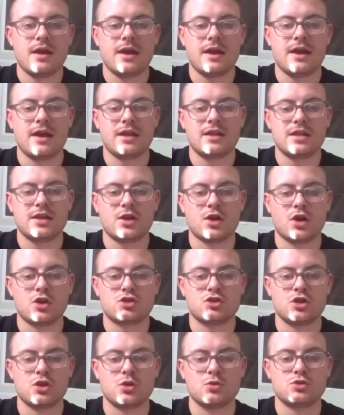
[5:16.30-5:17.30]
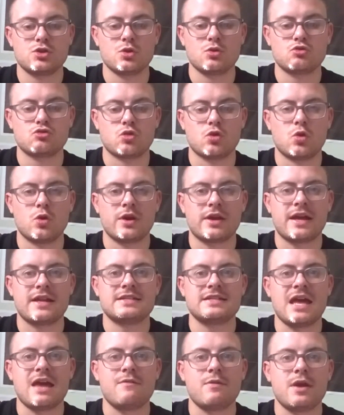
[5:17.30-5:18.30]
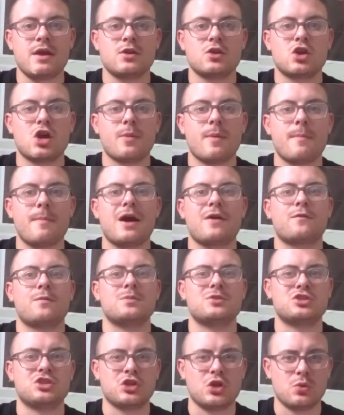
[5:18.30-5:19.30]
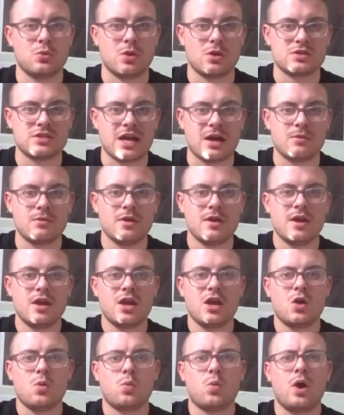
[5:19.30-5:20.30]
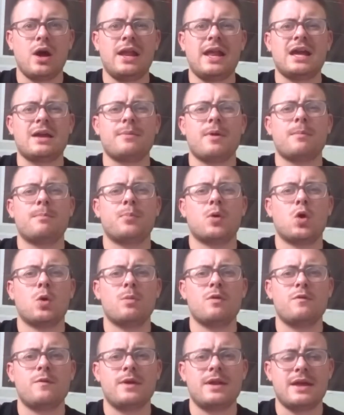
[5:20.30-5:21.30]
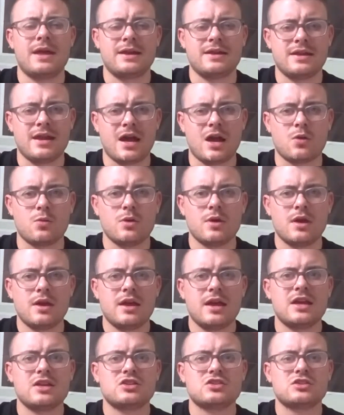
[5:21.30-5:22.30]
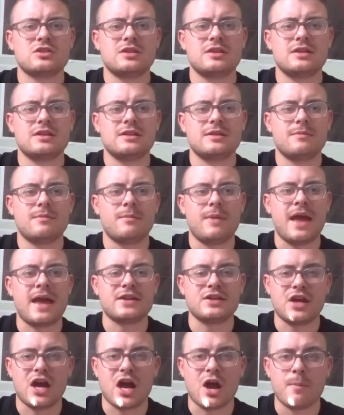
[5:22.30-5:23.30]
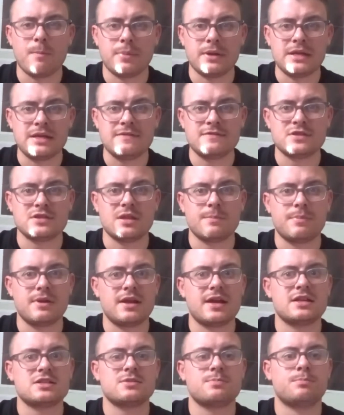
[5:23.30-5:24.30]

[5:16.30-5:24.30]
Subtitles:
They got a 2-2 draw against Everton, coming back from 2-0 down. What I like about Bournemouth and Eddie Howe is Eddie Howe believes in the players.